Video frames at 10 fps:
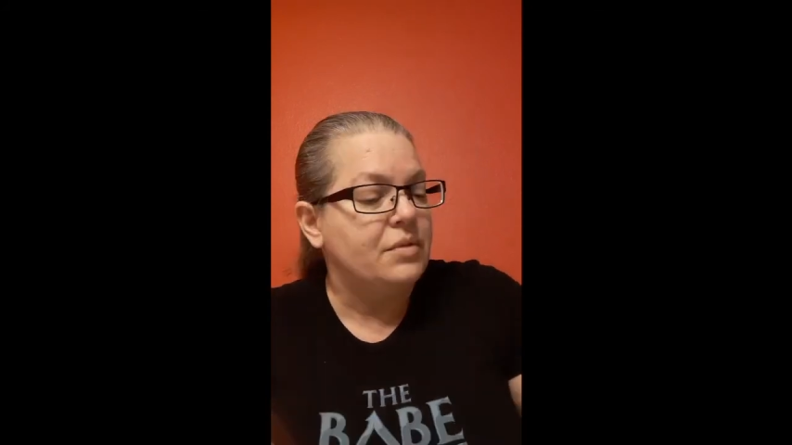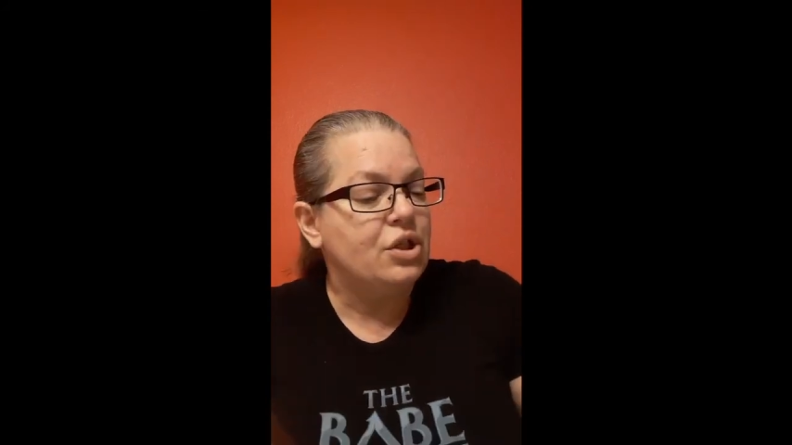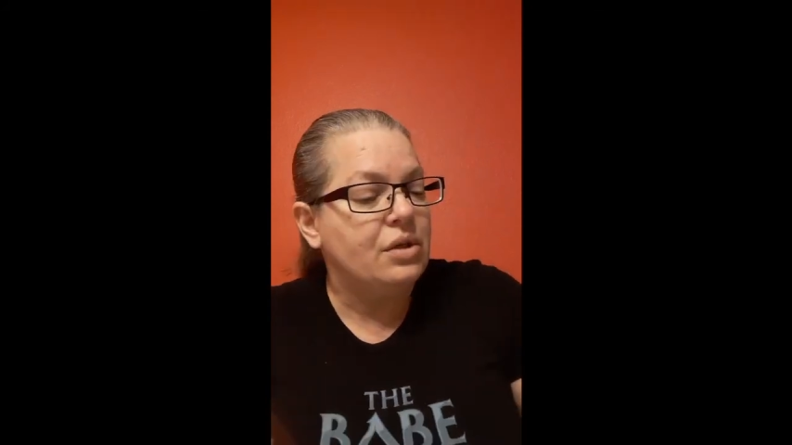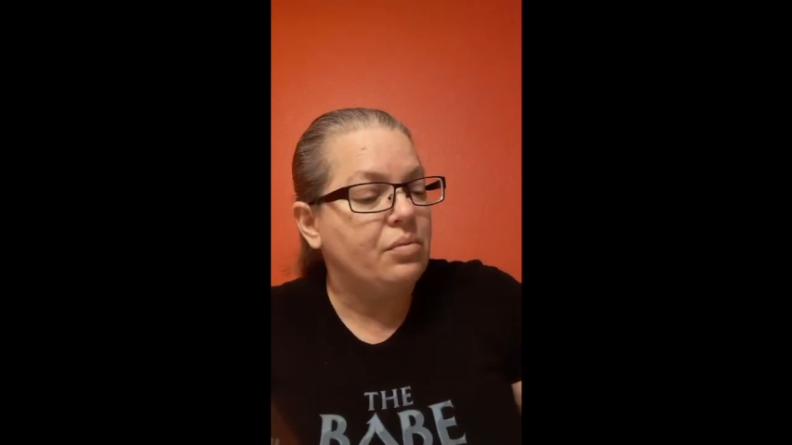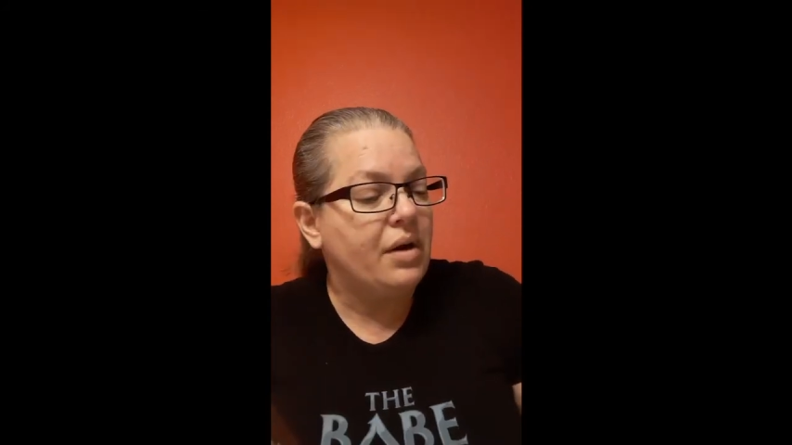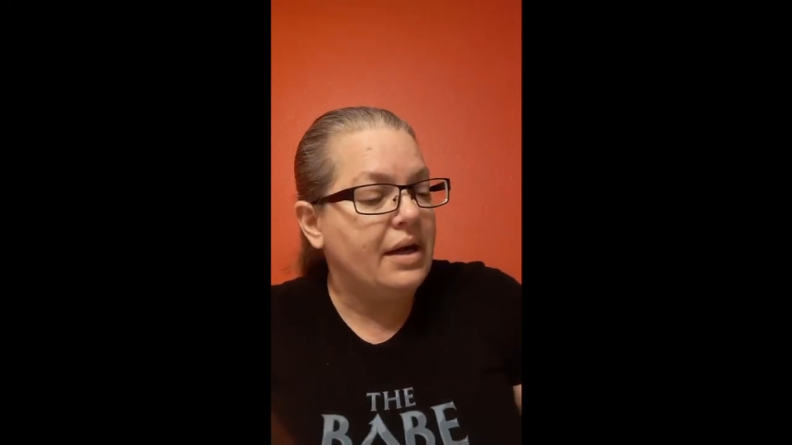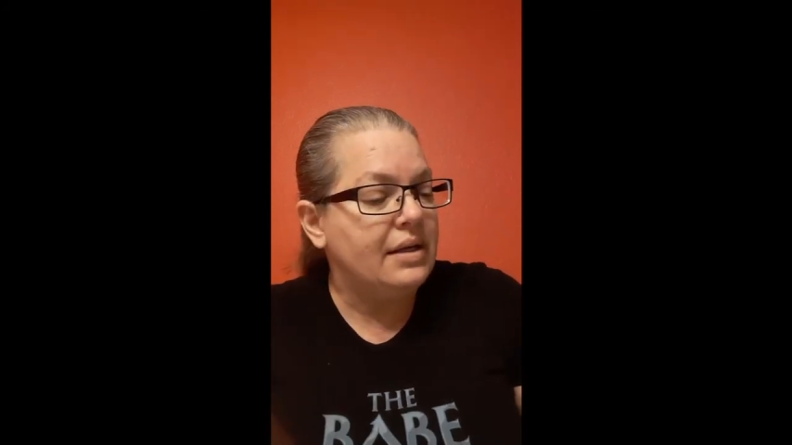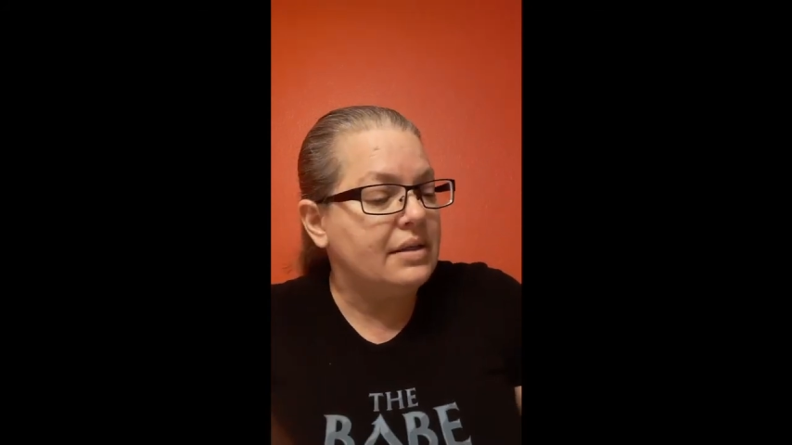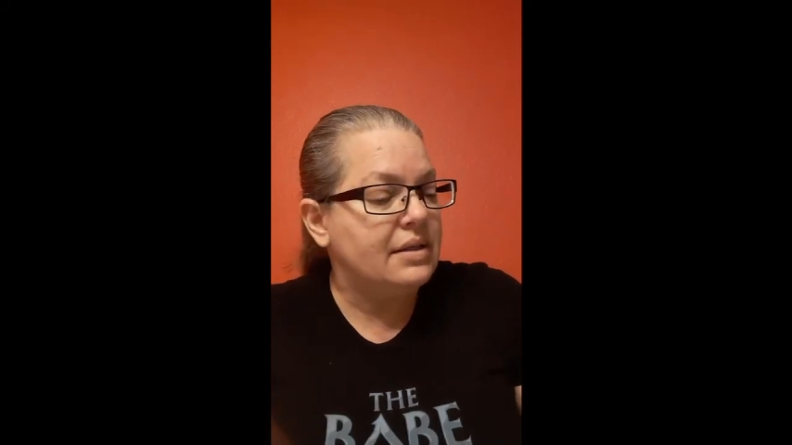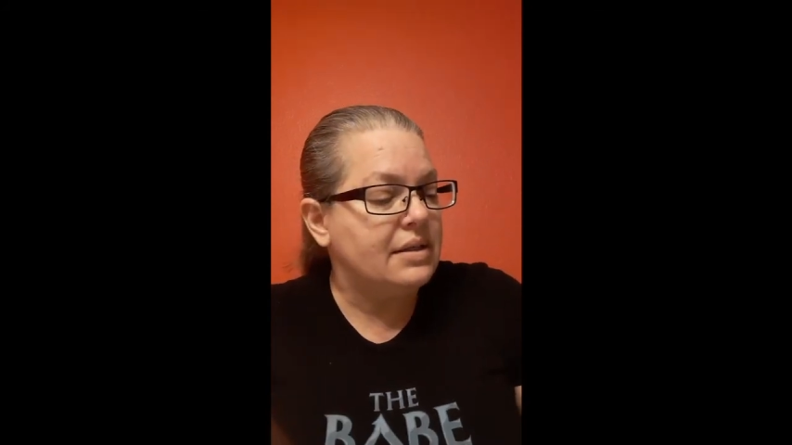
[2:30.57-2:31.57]
She
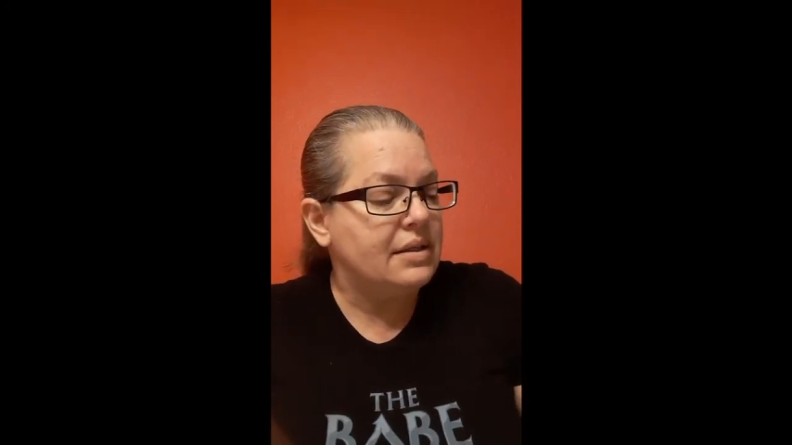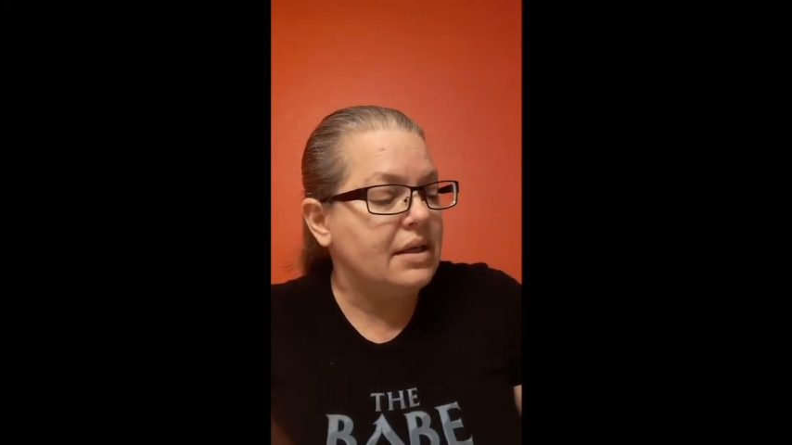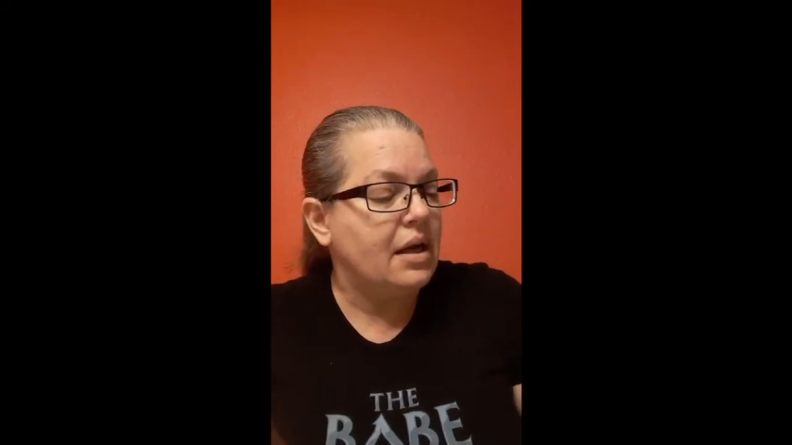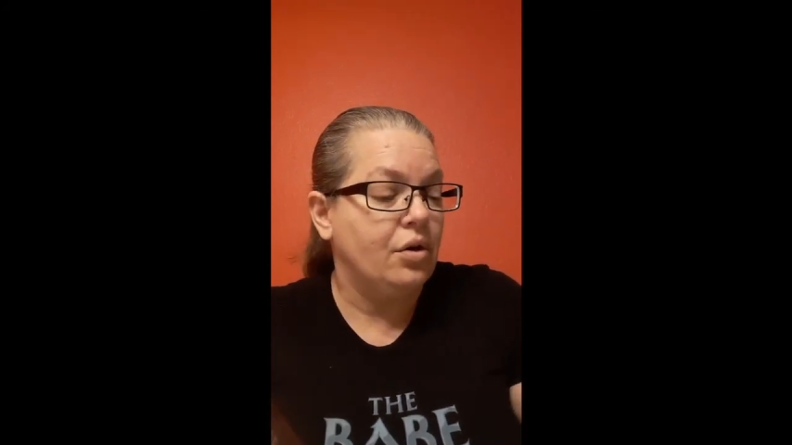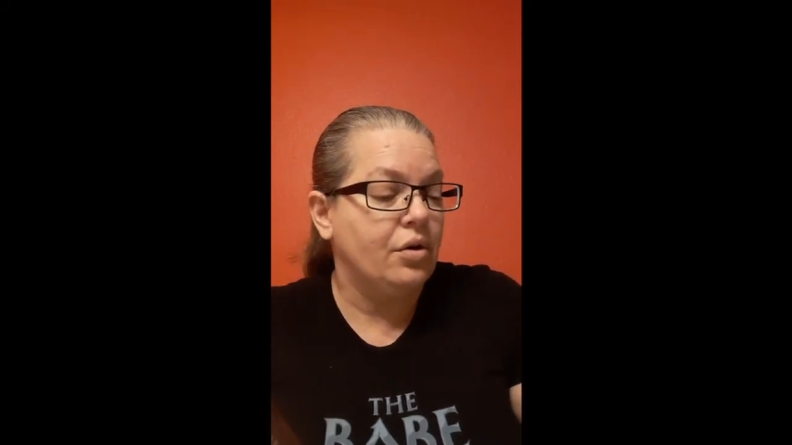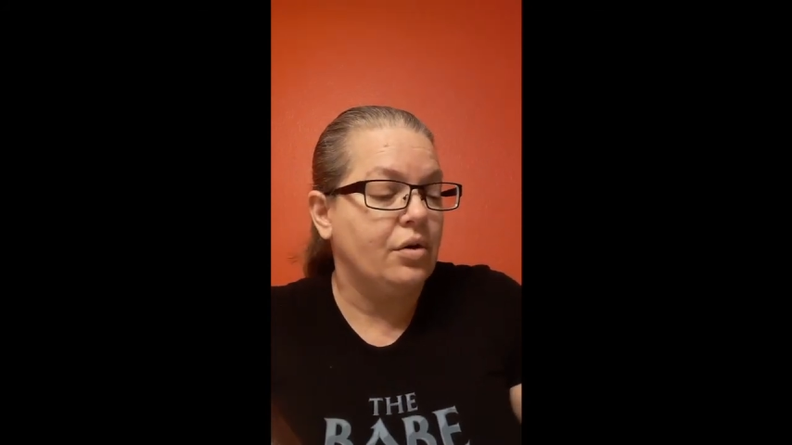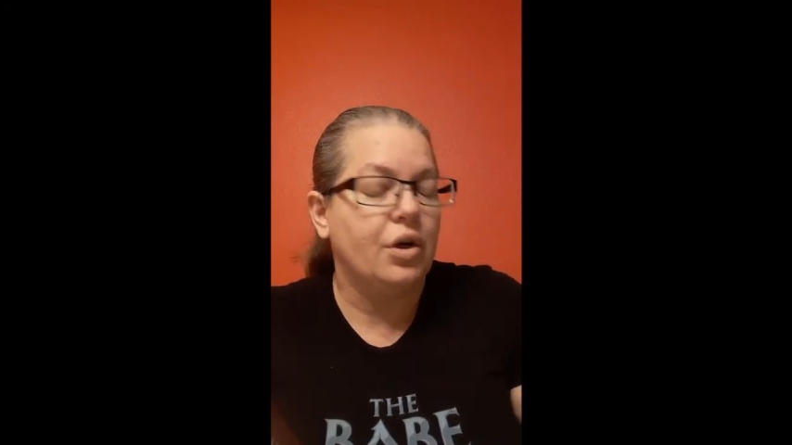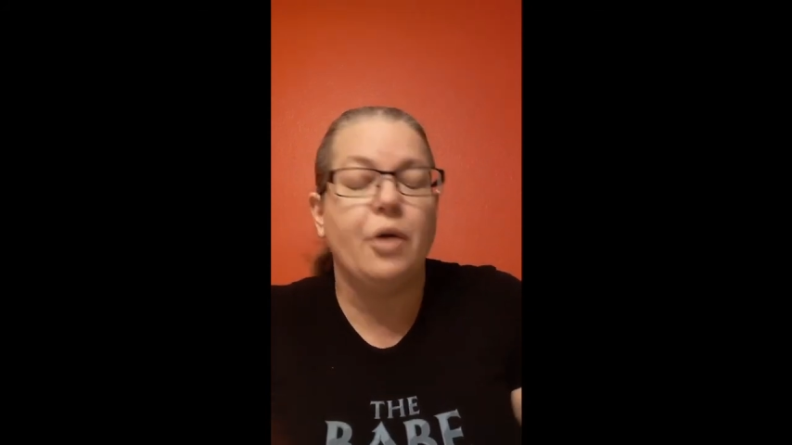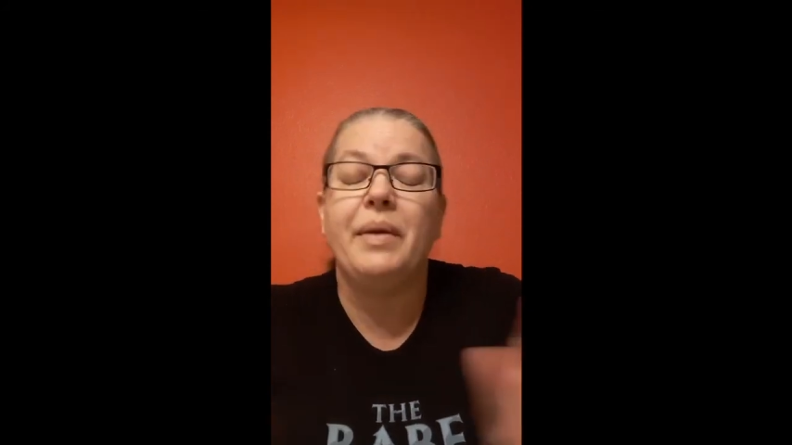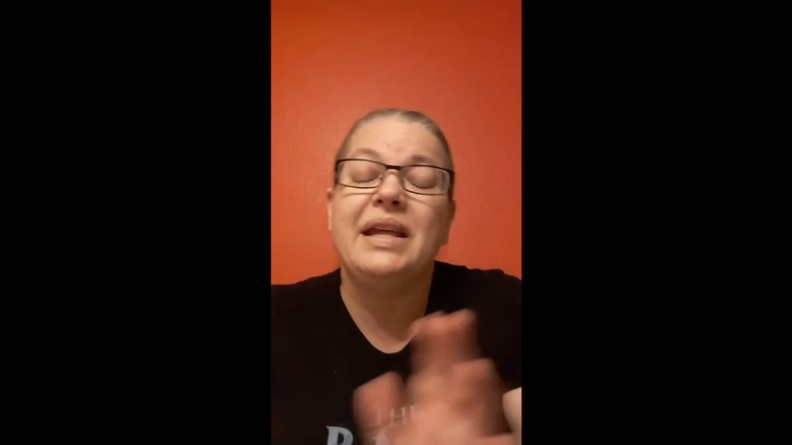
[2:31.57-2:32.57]
writes her
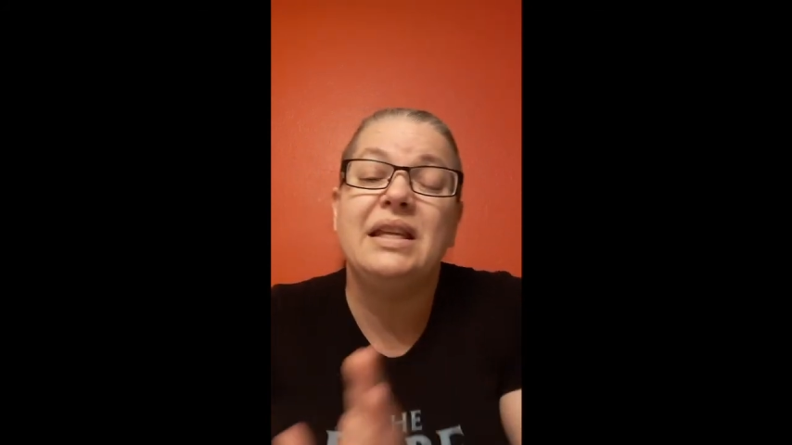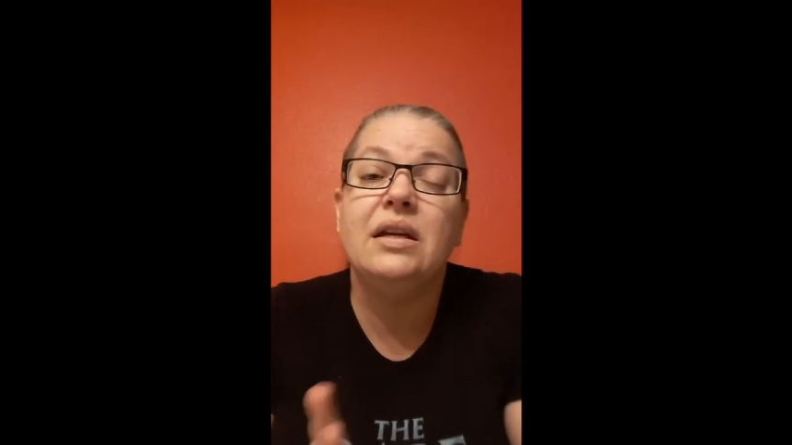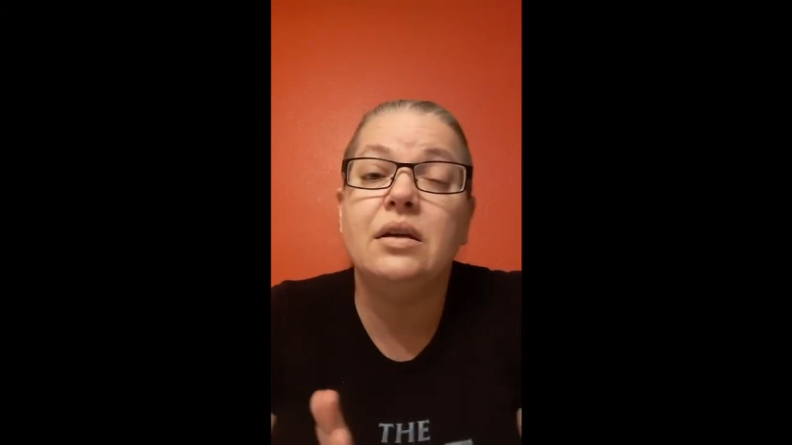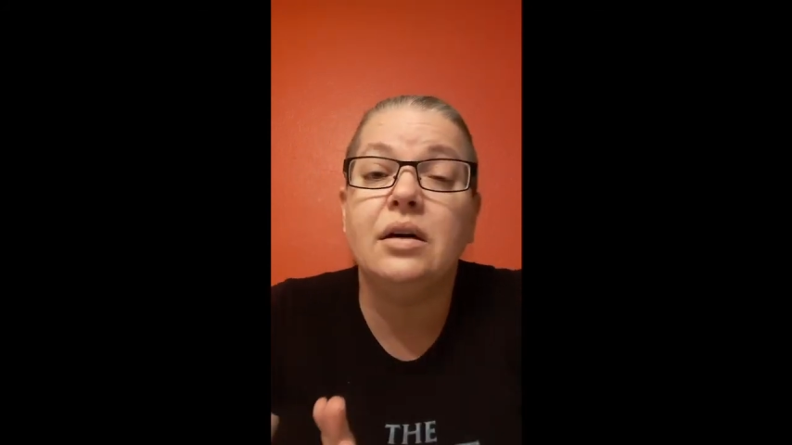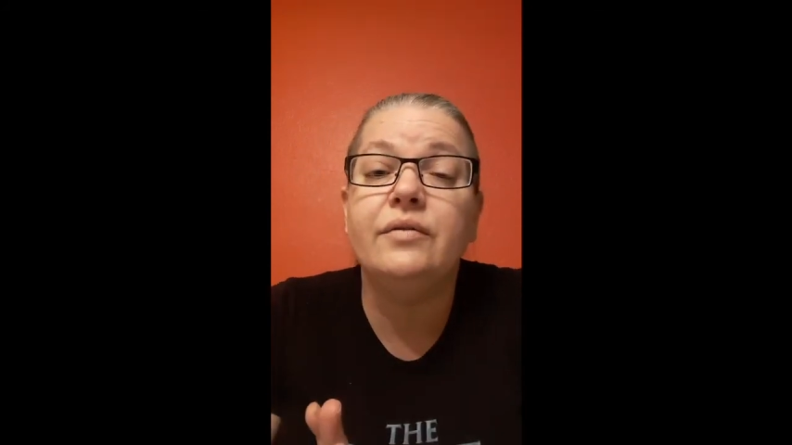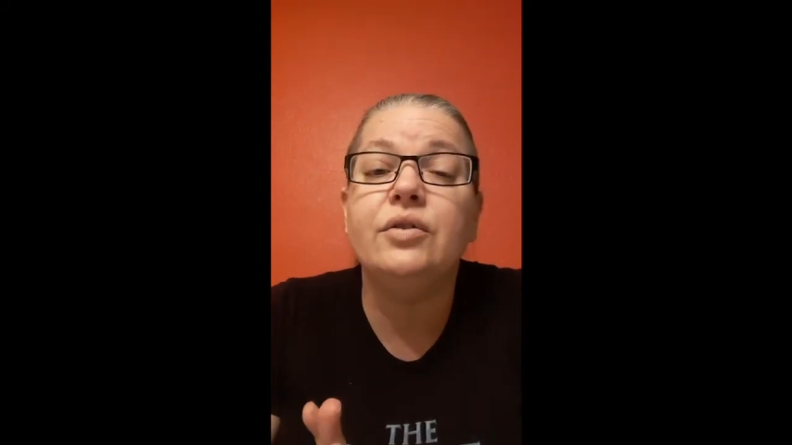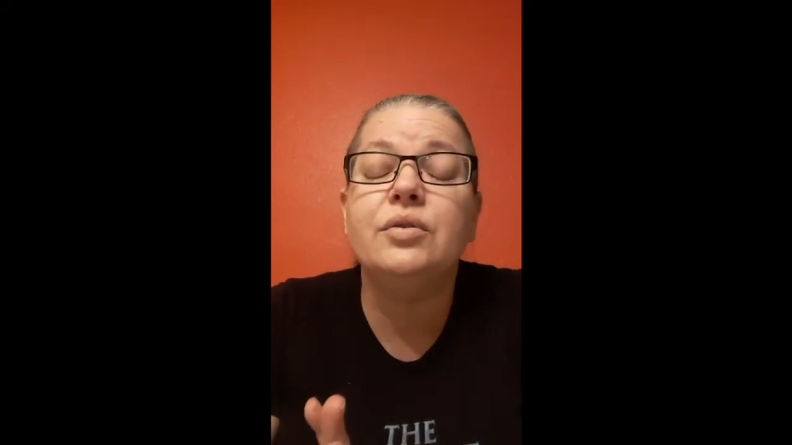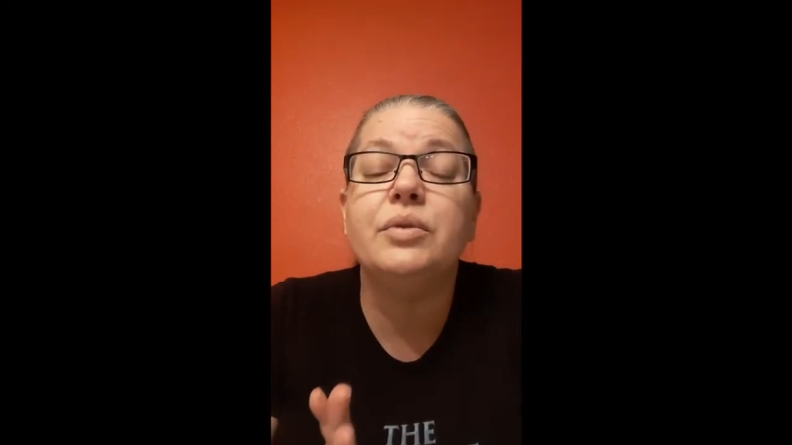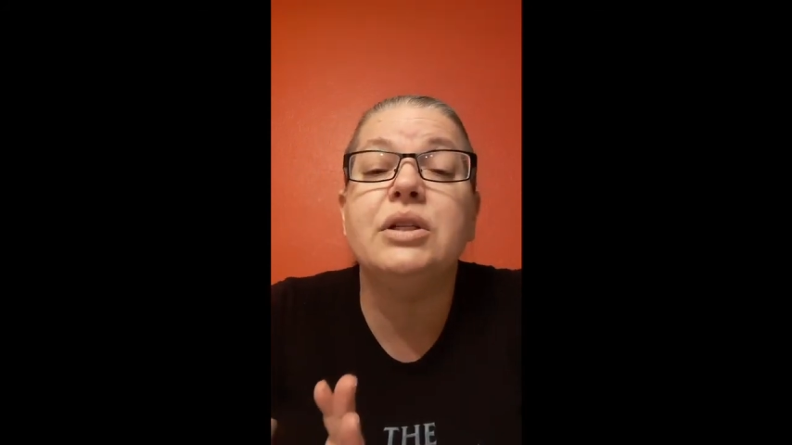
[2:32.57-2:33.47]
Carpathian novels,